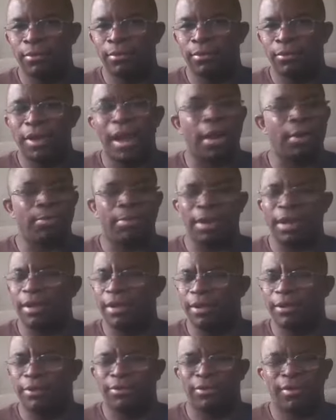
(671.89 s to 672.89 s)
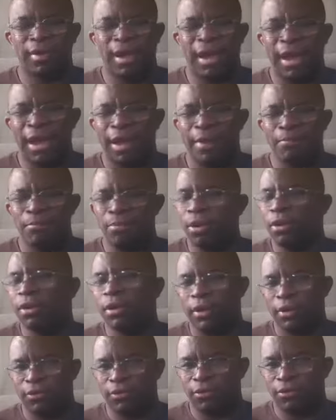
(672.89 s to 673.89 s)
not a playlist, a book
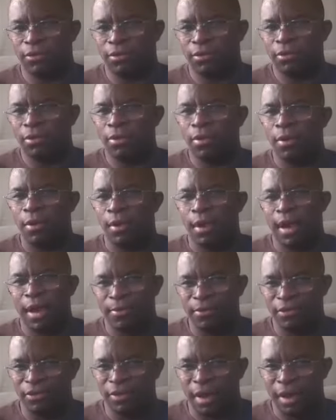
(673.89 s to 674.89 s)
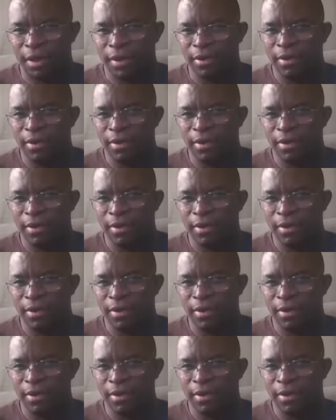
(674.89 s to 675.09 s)
list on Amazon